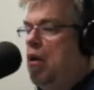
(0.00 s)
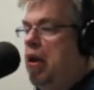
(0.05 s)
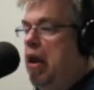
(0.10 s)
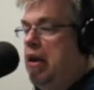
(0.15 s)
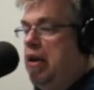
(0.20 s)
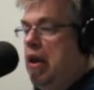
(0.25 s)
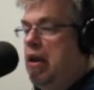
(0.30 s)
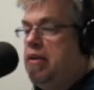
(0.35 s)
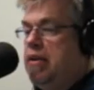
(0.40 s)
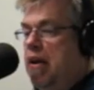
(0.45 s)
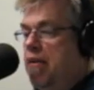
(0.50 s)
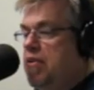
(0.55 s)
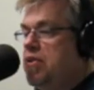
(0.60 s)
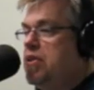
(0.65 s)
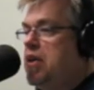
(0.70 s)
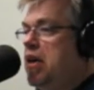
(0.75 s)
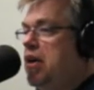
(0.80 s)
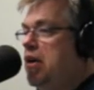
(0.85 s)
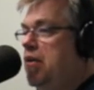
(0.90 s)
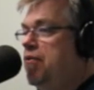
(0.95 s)
It
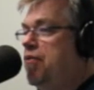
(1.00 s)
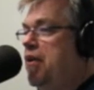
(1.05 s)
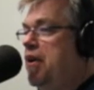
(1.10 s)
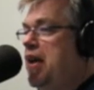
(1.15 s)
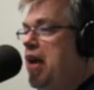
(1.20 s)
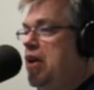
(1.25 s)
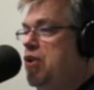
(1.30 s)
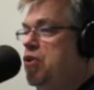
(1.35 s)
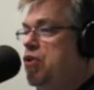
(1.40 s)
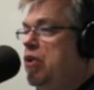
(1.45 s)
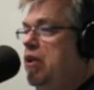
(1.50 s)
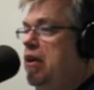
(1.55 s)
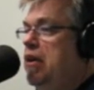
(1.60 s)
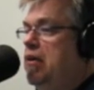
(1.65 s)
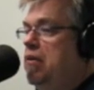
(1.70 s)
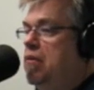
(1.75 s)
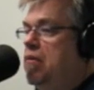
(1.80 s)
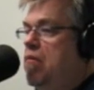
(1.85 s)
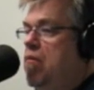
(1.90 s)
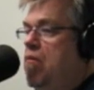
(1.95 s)
devastated him financially?